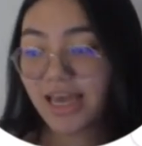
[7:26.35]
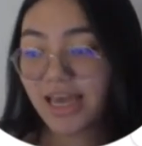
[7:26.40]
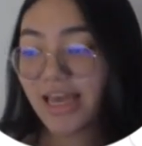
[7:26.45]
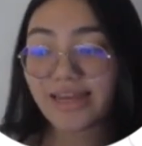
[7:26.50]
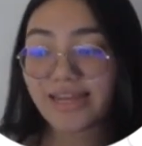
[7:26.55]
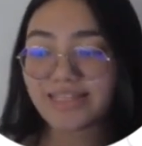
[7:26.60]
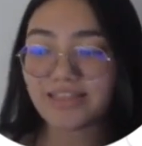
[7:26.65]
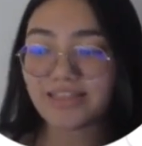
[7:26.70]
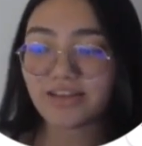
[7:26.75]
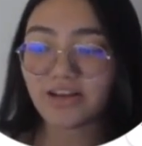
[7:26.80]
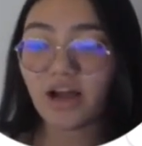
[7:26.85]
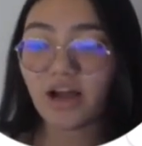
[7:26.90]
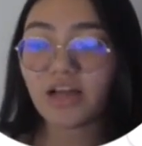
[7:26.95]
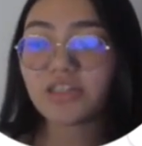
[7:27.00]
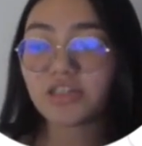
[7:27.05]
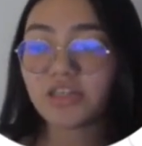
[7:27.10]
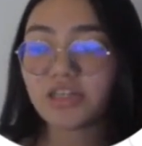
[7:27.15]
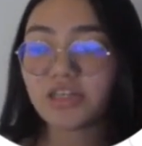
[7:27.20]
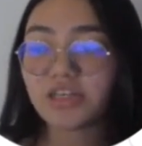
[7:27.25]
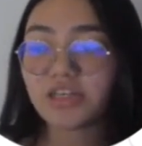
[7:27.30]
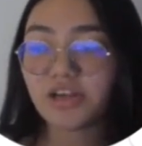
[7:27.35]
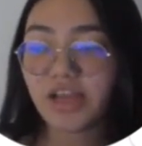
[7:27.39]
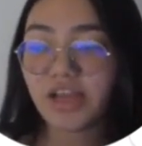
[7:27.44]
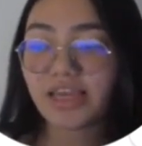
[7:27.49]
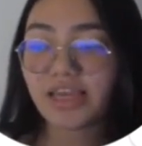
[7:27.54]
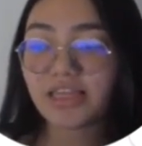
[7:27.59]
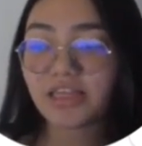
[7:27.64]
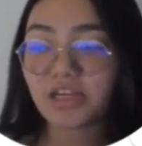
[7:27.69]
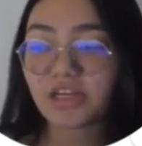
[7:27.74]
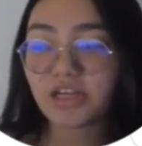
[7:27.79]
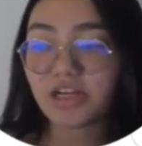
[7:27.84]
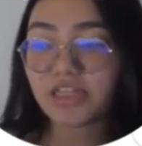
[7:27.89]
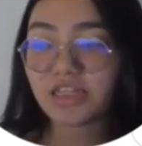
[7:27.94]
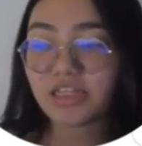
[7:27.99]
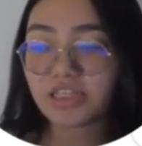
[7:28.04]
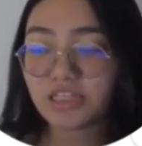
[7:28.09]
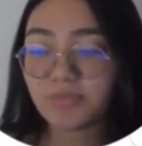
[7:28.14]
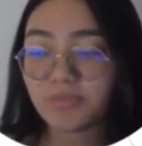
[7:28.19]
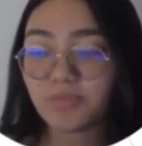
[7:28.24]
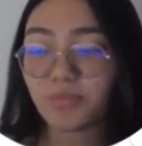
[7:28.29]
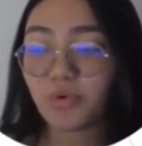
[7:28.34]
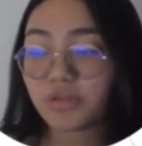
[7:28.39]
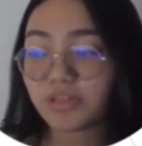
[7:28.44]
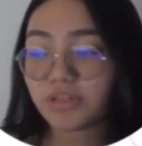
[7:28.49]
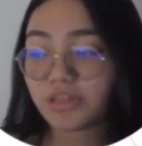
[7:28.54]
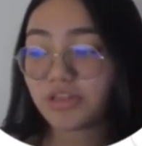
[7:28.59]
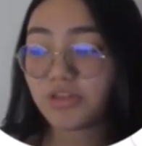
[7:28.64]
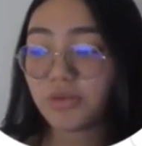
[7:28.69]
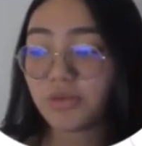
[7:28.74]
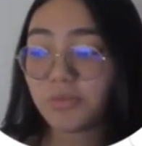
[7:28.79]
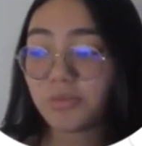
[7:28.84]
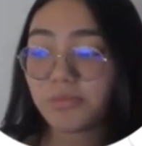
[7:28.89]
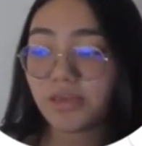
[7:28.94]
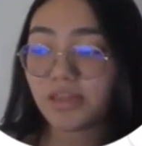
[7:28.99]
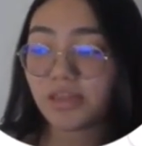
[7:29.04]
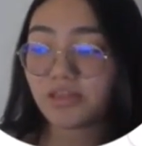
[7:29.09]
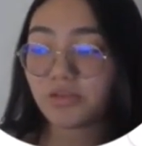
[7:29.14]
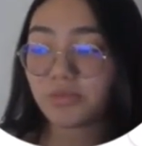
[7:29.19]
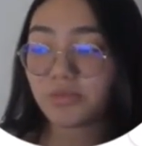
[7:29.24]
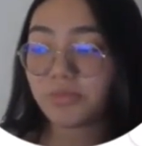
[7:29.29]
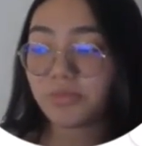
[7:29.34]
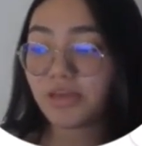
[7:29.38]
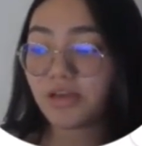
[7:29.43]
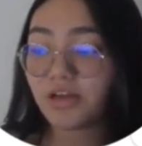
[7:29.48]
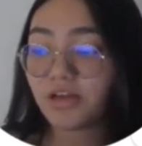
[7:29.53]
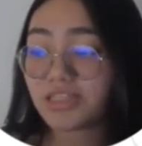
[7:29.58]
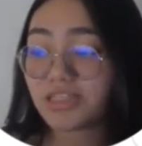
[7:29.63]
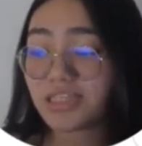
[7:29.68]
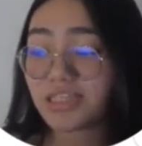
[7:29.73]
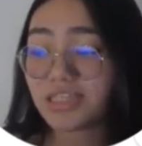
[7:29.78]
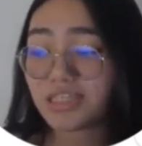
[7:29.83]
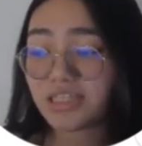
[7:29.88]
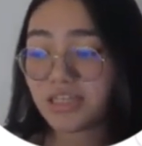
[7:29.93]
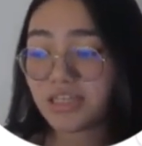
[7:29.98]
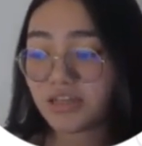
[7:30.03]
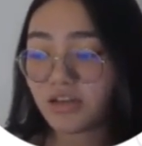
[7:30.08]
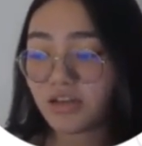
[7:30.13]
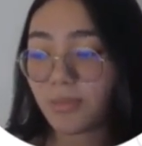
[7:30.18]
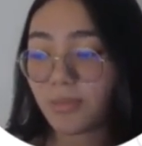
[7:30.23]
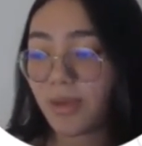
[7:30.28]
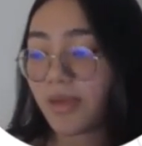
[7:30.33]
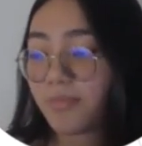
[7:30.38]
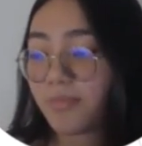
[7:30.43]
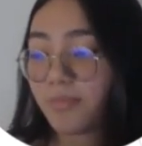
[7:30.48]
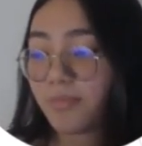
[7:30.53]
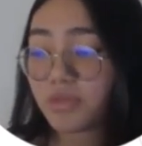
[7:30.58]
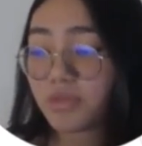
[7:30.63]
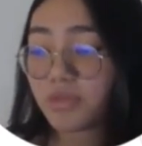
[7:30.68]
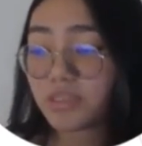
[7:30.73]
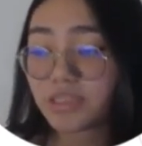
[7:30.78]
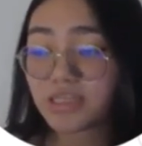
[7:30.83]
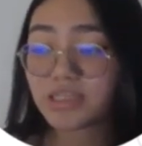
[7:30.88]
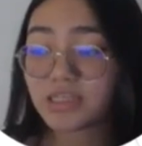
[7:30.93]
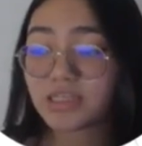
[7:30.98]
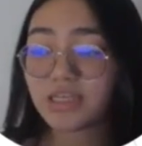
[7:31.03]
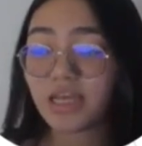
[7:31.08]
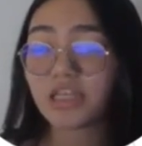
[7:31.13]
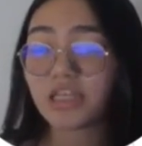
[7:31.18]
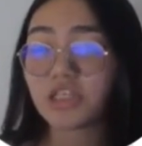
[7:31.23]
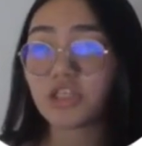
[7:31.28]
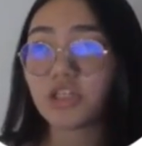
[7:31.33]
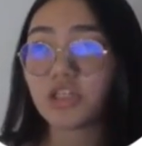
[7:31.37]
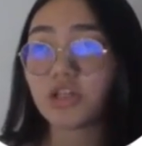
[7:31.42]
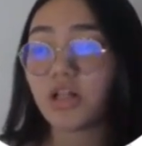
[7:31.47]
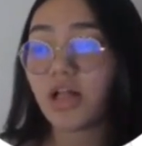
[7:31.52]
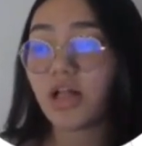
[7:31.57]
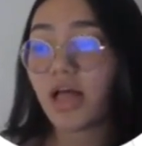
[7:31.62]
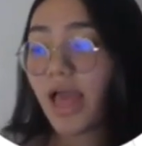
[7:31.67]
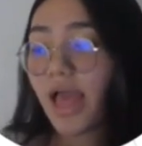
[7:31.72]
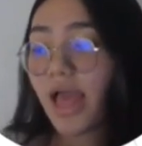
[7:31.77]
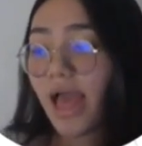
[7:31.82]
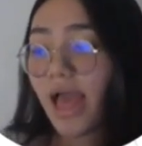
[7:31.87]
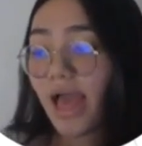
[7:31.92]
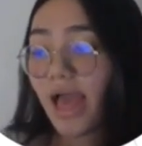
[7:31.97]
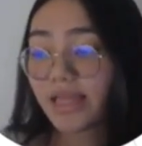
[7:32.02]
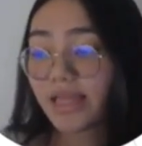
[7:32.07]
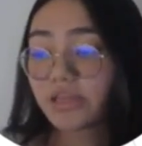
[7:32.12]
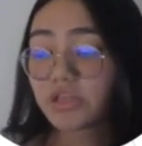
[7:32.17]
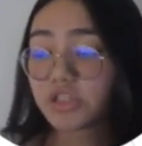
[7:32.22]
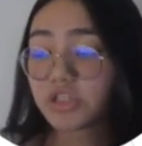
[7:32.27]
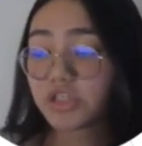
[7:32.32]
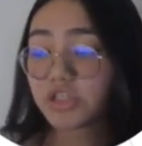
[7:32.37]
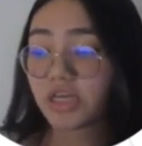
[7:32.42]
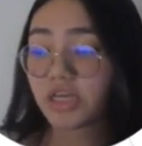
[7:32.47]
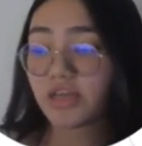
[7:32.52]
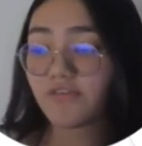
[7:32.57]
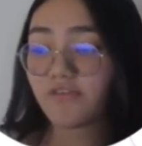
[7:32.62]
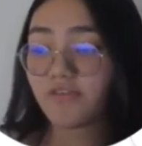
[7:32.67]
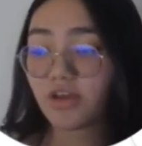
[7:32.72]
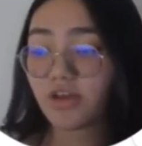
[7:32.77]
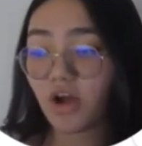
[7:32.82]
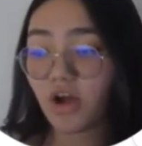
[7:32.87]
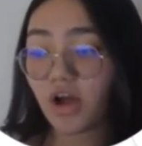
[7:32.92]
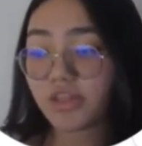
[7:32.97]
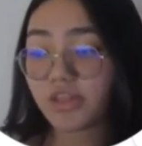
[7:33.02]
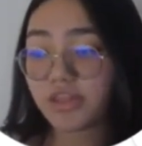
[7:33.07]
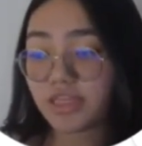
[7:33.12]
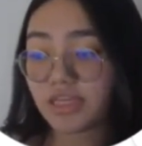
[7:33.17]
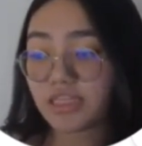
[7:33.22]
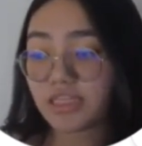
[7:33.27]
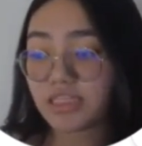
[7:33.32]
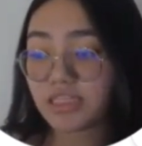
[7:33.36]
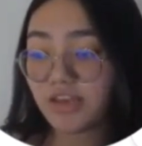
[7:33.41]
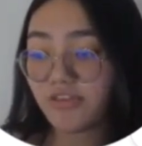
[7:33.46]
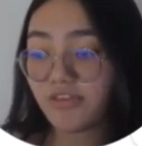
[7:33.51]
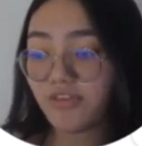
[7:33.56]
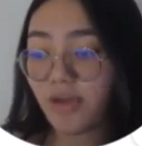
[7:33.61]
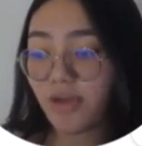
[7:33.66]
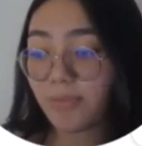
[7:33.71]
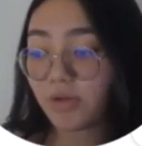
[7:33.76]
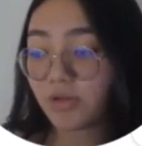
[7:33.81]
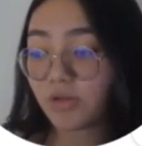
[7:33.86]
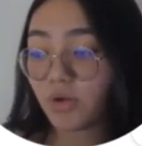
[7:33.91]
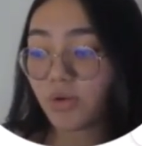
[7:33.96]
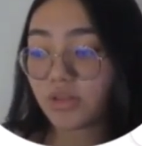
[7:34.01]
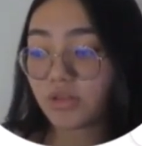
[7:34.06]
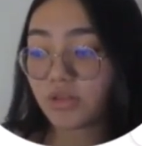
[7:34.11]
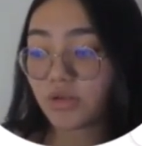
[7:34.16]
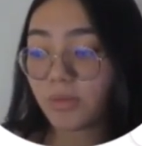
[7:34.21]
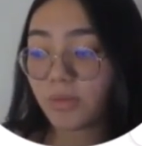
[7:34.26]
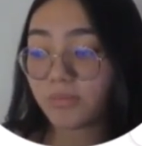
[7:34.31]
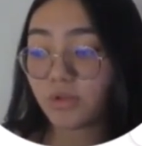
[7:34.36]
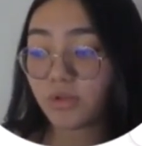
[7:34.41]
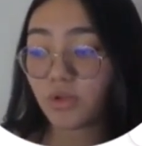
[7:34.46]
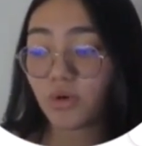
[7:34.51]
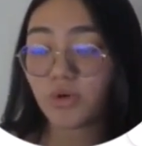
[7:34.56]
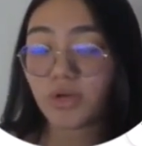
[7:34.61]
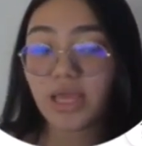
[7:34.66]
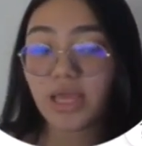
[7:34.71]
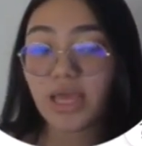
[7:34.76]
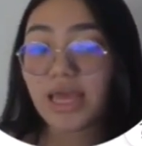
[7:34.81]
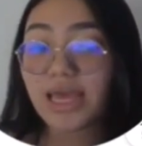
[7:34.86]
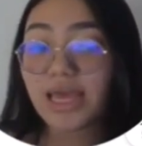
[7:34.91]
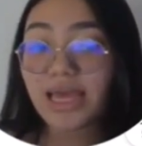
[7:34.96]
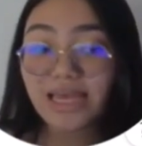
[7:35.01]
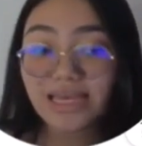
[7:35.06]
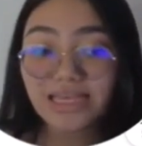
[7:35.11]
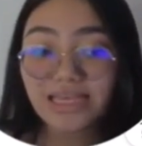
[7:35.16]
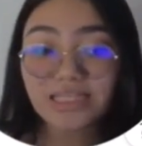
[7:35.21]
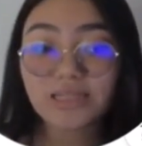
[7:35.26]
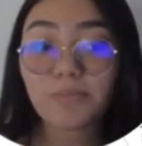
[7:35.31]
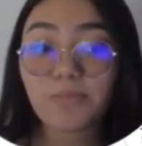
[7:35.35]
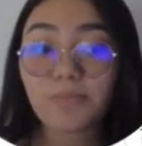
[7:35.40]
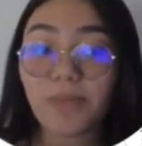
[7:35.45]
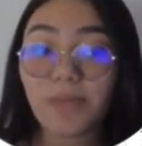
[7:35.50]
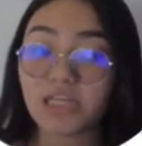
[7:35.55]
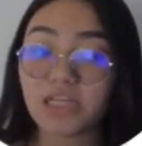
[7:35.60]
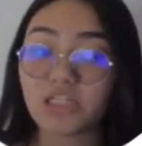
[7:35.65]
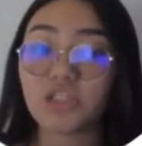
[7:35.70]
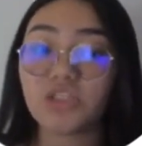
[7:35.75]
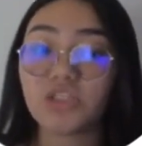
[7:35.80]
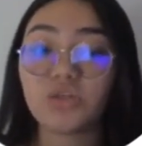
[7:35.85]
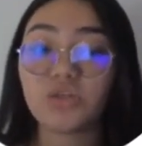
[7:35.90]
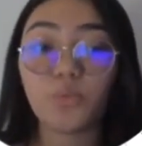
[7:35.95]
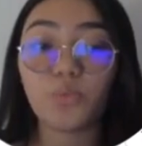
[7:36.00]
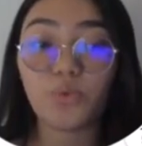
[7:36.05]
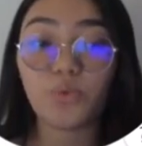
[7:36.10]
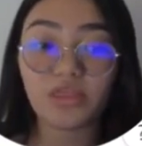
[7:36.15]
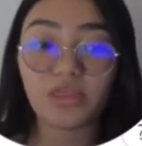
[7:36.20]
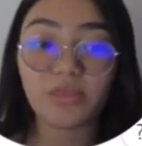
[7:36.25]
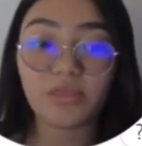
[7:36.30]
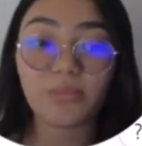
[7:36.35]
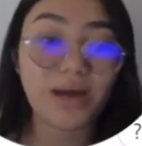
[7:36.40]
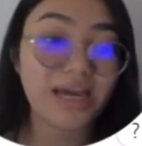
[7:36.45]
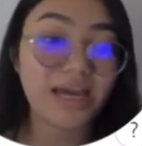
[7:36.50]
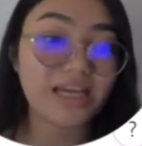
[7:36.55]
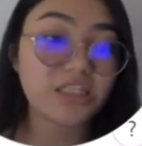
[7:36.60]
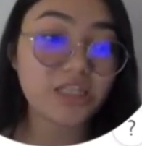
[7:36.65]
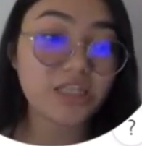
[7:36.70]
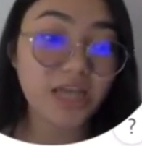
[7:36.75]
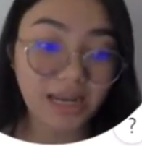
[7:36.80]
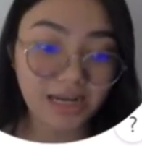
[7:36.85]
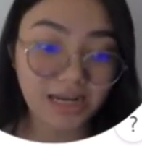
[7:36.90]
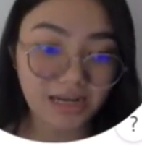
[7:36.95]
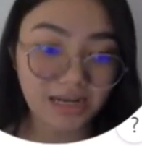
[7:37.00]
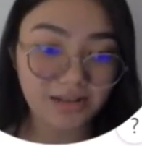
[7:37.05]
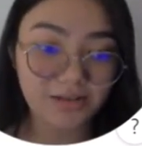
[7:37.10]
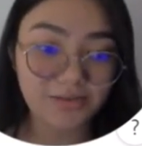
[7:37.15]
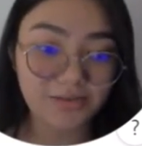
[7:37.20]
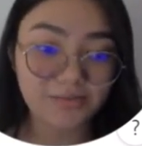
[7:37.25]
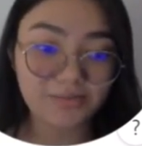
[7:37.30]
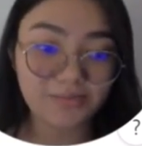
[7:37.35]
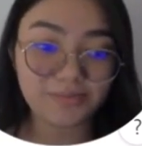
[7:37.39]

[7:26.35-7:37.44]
And as a content creator, it's important to me to be consistent on my posting schedule and to check if the contents if I'm going to upload is matched with my channel.